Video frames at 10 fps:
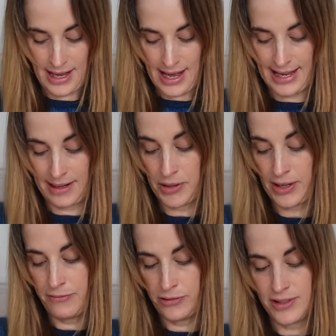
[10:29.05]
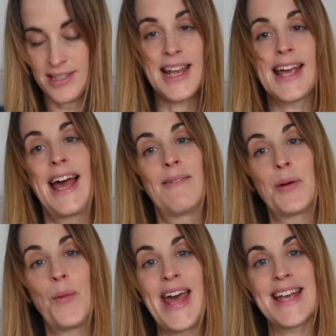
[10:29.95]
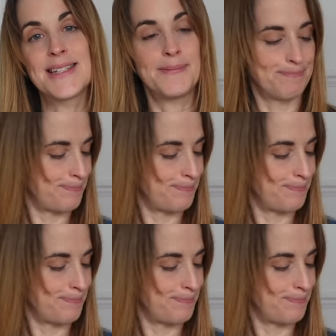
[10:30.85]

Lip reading: and I'm looking forward to seeing how it wears.